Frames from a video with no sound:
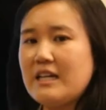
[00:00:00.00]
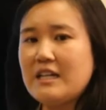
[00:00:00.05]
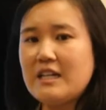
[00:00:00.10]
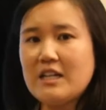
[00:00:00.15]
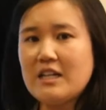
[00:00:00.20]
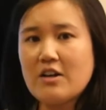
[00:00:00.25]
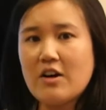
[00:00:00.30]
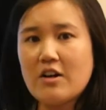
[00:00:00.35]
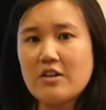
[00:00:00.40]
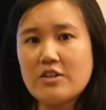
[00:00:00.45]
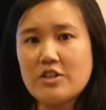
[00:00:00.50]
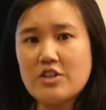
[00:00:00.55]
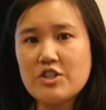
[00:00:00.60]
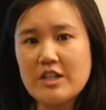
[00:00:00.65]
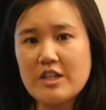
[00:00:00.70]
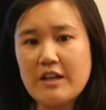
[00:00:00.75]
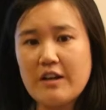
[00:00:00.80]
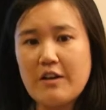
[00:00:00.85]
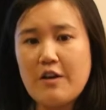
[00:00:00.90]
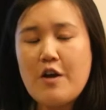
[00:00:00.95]

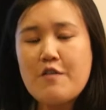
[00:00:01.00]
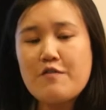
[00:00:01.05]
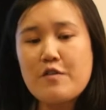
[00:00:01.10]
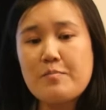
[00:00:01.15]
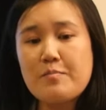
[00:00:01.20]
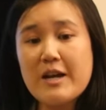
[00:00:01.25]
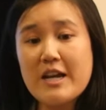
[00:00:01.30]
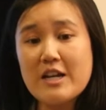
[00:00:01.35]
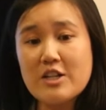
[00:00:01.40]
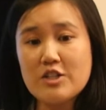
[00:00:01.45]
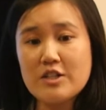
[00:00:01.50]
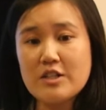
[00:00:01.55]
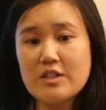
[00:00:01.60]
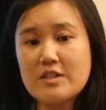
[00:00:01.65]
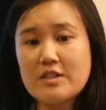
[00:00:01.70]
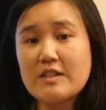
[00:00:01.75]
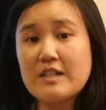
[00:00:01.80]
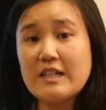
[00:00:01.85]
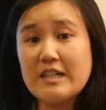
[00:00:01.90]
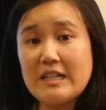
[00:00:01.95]
etiology for
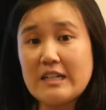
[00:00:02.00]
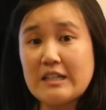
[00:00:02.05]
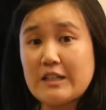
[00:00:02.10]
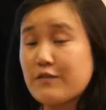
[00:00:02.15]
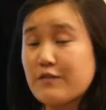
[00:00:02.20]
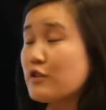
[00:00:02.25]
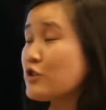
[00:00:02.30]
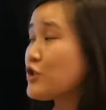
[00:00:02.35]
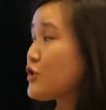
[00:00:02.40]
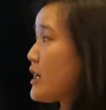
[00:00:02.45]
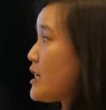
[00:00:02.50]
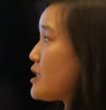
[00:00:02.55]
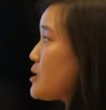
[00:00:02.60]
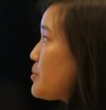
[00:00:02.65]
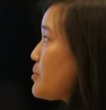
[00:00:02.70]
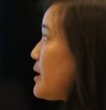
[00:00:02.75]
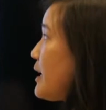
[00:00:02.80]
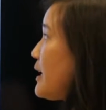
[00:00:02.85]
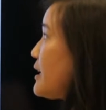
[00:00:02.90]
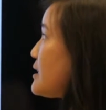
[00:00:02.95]
patients needing liver
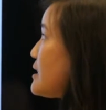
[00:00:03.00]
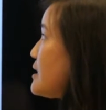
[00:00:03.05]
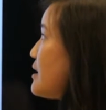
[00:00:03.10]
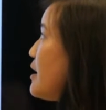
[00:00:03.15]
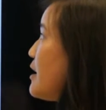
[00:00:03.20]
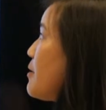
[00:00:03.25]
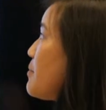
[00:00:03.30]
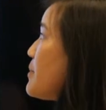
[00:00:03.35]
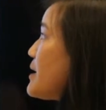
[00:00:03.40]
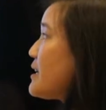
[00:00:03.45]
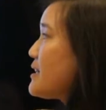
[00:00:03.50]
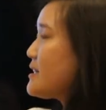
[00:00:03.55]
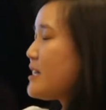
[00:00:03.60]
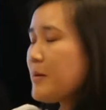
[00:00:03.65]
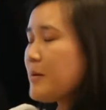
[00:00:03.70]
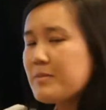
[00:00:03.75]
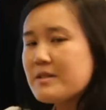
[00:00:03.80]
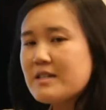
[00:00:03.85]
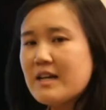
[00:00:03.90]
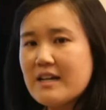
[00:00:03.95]
transplant because
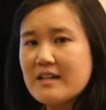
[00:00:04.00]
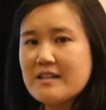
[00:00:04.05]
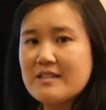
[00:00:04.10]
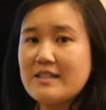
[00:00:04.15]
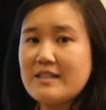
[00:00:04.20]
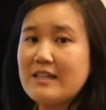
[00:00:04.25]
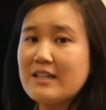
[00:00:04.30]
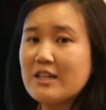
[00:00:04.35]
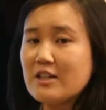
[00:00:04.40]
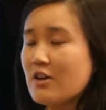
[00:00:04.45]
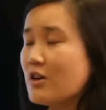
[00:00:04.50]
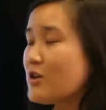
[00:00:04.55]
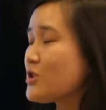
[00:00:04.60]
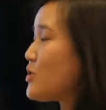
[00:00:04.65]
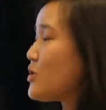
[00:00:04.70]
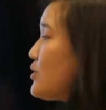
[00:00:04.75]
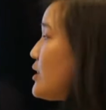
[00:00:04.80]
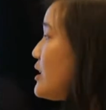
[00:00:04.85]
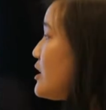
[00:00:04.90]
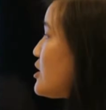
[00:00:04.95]
hepatitis C can
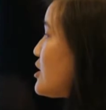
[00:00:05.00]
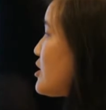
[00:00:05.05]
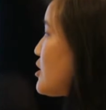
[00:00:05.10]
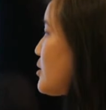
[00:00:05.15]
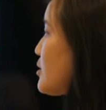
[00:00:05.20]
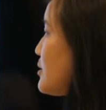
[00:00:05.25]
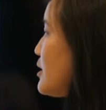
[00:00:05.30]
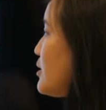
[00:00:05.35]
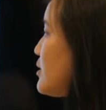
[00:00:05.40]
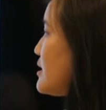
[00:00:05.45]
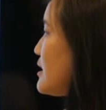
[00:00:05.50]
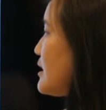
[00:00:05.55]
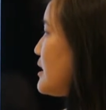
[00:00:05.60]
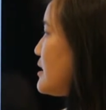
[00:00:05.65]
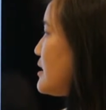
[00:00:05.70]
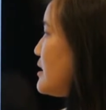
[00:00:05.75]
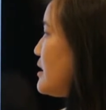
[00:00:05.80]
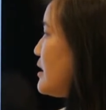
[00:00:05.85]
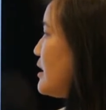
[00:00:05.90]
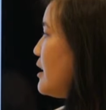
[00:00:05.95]
also lead to
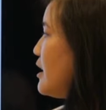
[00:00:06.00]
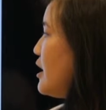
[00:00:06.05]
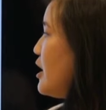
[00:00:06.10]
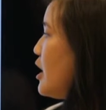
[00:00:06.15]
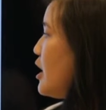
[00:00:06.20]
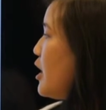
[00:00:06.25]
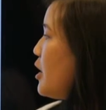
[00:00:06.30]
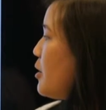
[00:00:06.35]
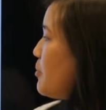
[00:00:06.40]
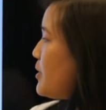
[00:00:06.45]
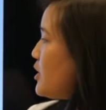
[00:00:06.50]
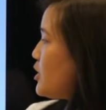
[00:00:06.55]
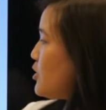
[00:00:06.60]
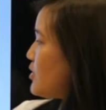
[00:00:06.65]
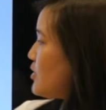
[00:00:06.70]
cirrhosis. But